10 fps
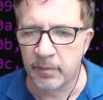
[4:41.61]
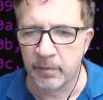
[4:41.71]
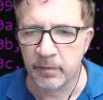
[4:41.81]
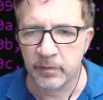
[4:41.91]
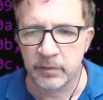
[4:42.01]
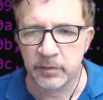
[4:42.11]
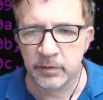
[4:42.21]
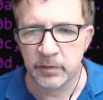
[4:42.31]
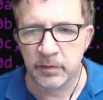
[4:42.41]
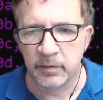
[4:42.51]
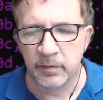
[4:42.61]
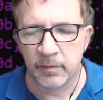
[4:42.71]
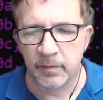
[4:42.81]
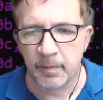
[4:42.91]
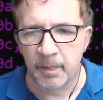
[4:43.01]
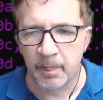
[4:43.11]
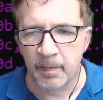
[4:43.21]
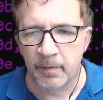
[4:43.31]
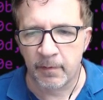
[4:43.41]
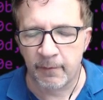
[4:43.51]

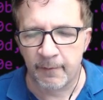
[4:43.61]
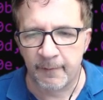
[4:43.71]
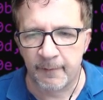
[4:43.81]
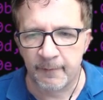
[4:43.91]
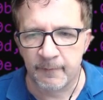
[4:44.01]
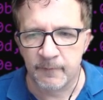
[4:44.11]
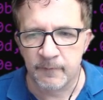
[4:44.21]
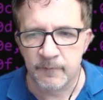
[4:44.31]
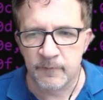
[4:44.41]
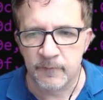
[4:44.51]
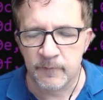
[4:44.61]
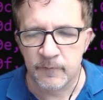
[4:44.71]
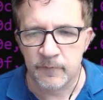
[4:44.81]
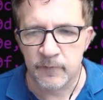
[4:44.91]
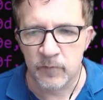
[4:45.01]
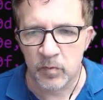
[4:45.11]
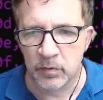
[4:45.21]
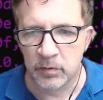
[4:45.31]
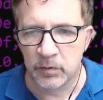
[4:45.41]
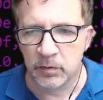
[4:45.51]

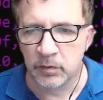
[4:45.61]
Nothing is said.